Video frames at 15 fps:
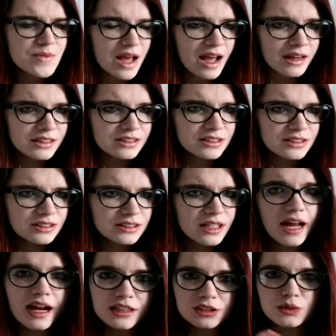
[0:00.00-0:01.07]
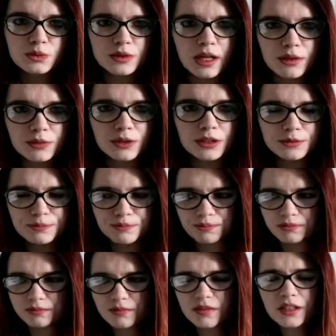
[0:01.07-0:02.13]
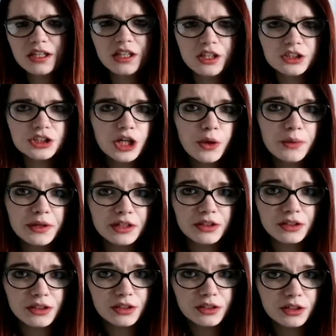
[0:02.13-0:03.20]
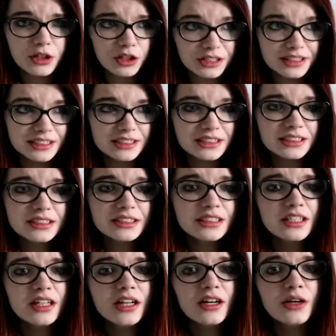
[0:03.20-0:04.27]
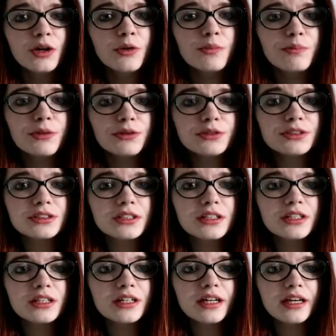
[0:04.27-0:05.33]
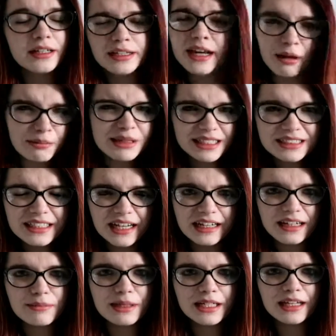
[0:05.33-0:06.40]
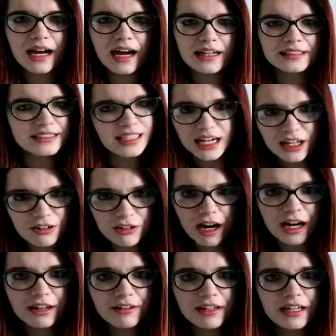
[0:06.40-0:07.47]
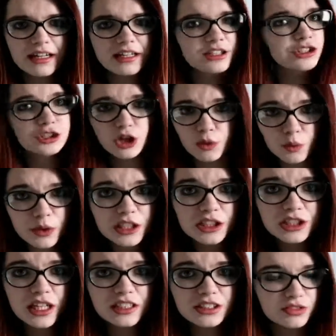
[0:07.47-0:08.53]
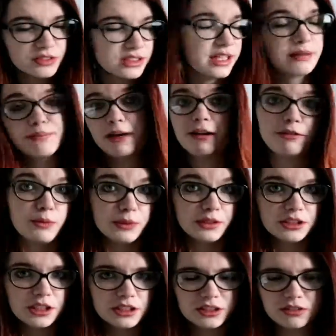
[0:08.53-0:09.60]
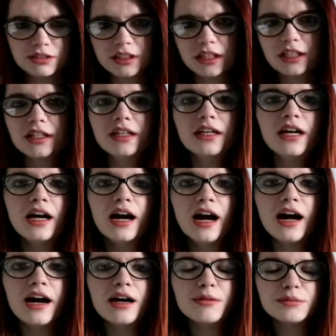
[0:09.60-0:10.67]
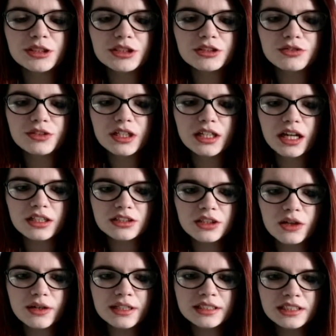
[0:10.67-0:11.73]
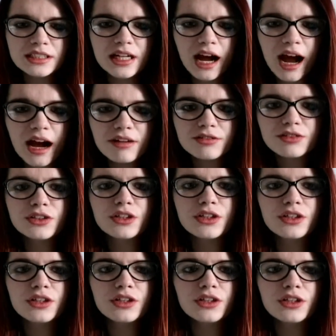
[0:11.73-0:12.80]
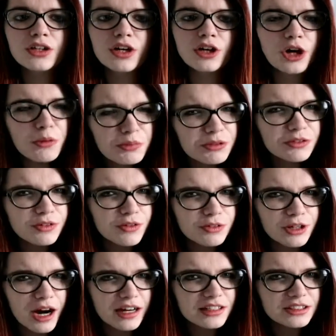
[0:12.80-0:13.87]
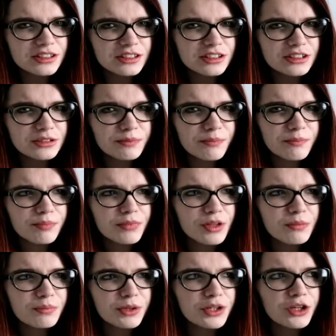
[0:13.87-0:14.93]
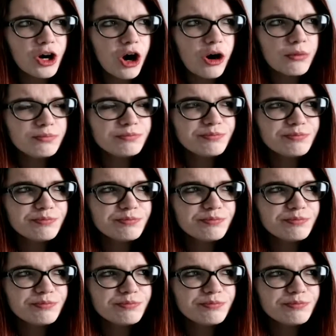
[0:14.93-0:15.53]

actors, like actors that were in the show in earlier seasons, but I mean it did. I mean, it had Zachariah in it, John Winchester, obviously had Mary Winchester in it, and stuff like that, so it did have a couple of other actors, but not